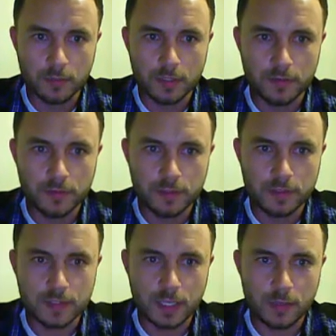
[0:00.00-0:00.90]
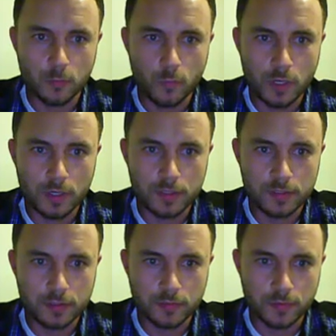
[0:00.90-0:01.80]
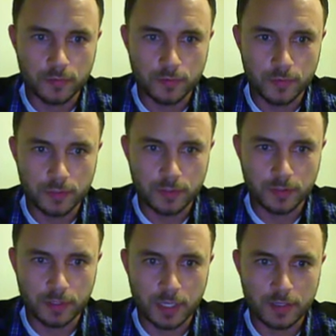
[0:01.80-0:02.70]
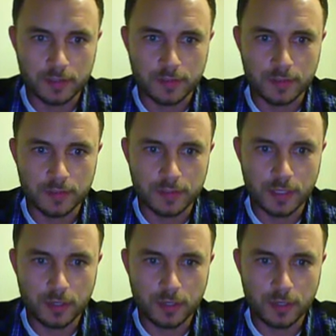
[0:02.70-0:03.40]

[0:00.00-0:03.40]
I believe this is eight point one, so what we want to look at is the